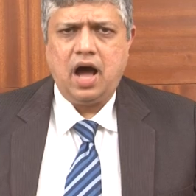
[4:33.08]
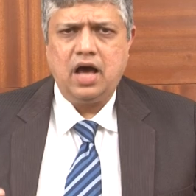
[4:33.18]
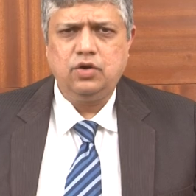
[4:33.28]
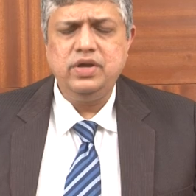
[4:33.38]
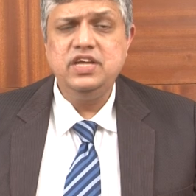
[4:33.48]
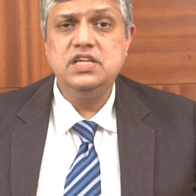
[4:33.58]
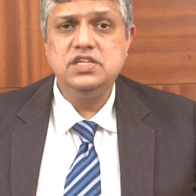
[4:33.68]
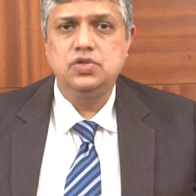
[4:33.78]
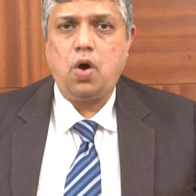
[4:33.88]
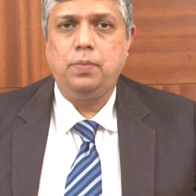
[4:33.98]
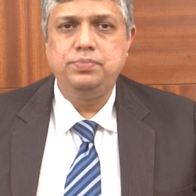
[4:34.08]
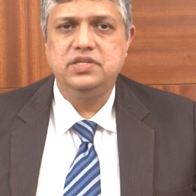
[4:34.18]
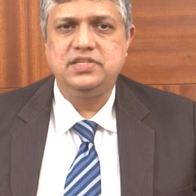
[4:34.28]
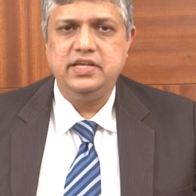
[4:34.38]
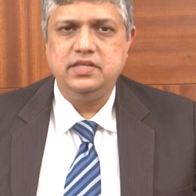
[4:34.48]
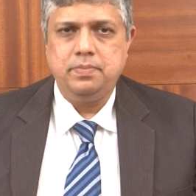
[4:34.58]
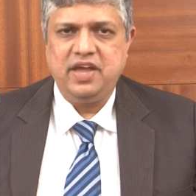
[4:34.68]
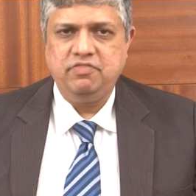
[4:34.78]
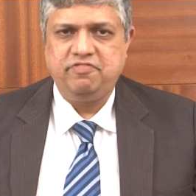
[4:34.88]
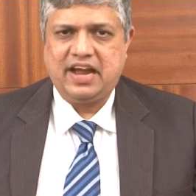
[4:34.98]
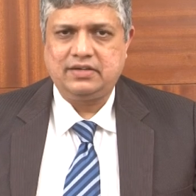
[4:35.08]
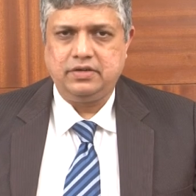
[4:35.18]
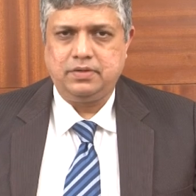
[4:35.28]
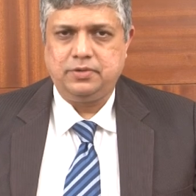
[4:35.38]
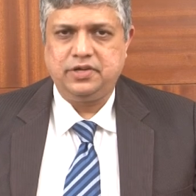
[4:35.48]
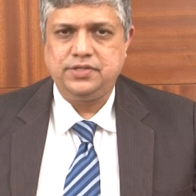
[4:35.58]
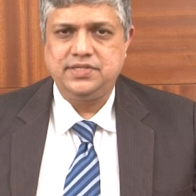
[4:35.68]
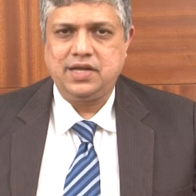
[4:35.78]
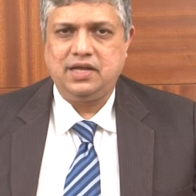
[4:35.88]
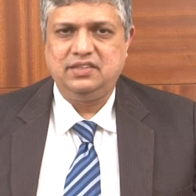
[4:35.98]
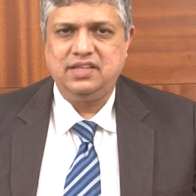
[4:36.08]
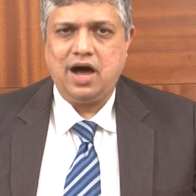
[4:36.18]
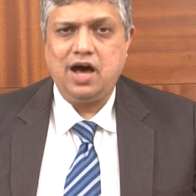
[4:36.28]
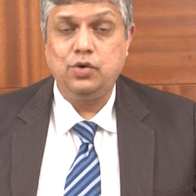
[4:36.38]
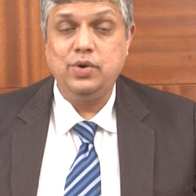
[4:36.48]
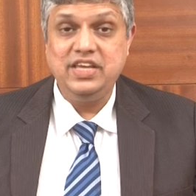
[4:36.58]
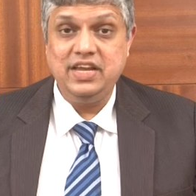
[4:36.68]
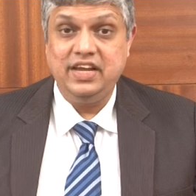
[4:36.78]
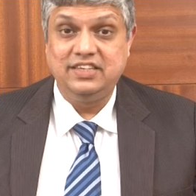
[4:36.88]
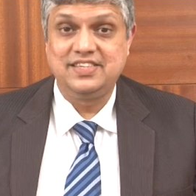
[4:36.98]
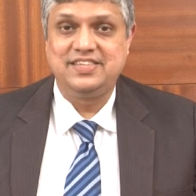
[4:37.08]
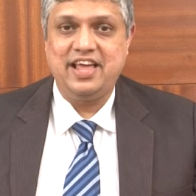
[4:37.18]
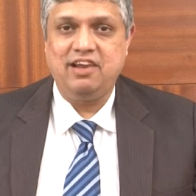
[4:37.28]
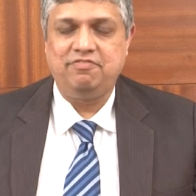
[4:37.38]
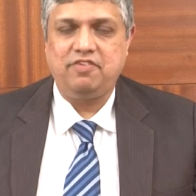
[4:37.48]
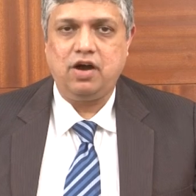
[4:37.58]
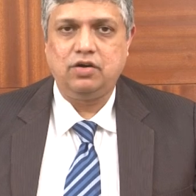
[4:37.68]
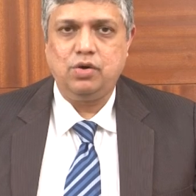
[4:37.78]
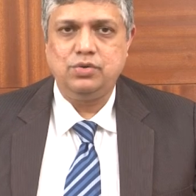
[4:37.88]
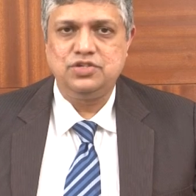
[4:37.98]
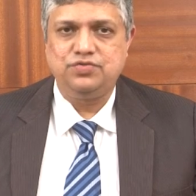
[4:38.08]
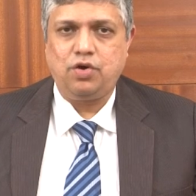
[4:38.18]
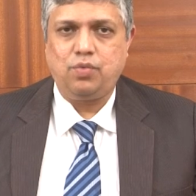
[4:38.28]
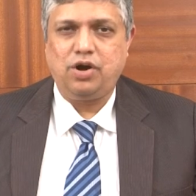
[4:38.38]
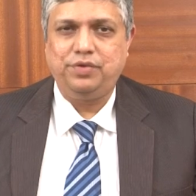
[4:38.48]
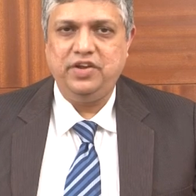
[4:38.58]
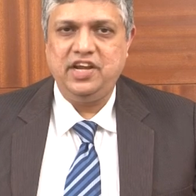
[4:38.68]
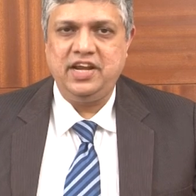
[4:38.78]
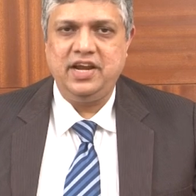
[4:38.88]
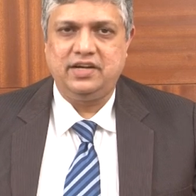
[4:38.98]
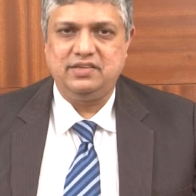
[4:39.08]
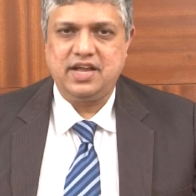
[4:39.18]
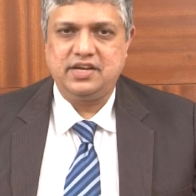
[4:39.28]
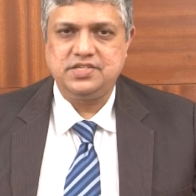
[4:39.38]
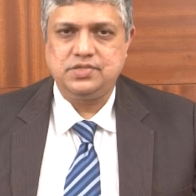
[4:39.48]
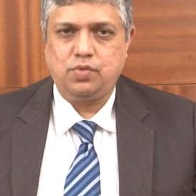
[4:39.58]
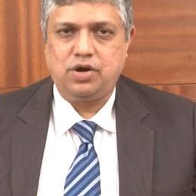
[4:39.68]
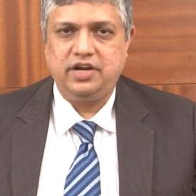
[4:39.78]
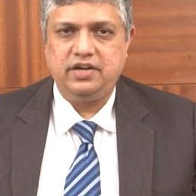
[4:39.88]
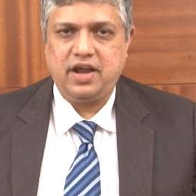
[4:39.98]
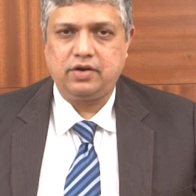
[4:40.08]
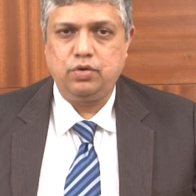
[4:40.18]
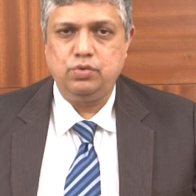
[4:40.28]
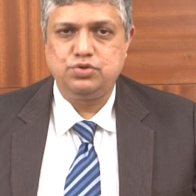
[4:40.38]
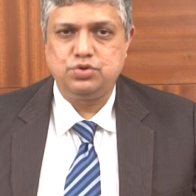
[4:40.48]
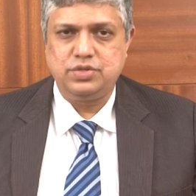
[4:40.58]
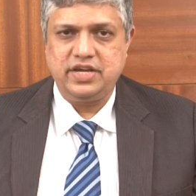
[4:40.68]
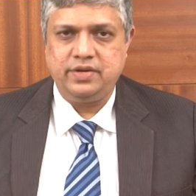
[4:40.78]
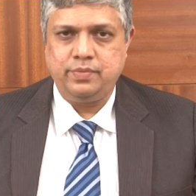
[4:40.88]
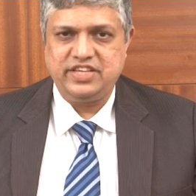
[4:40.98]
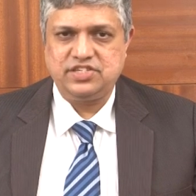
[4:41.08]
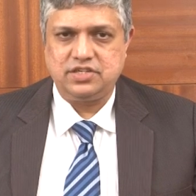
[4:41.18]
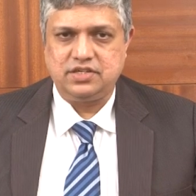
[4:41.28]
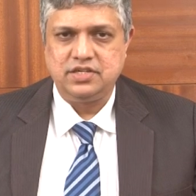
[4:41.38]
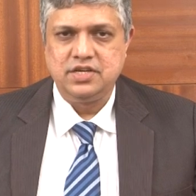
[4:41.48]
ROE is obviously the main factor, because ROE itself accounts for what we need, that is what it accrues to the investor.